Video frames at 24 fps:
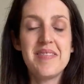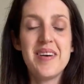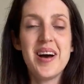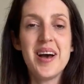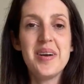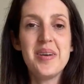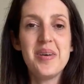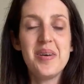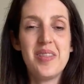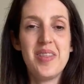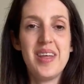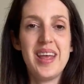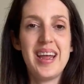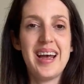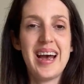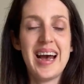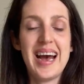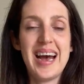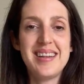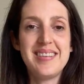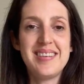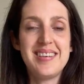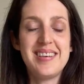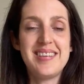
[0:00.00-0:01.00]
final thing
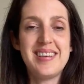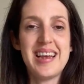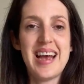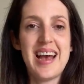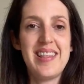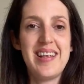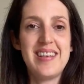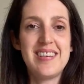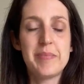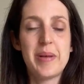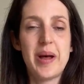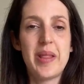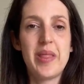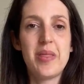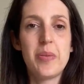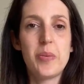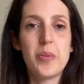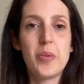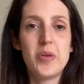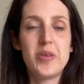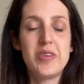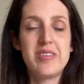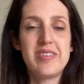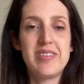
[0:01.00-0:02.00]
I had to share this month
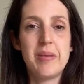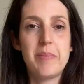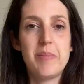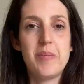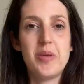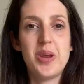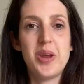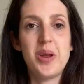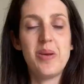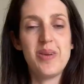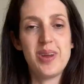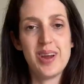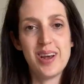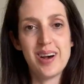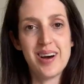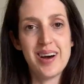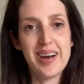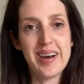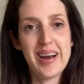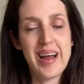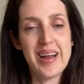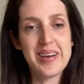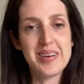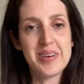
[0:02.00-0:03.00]
was some new
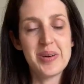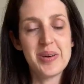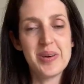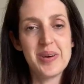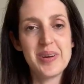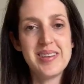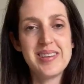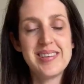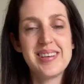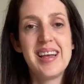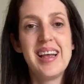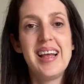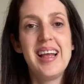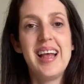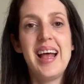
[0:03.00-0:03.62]
yarn I'd got.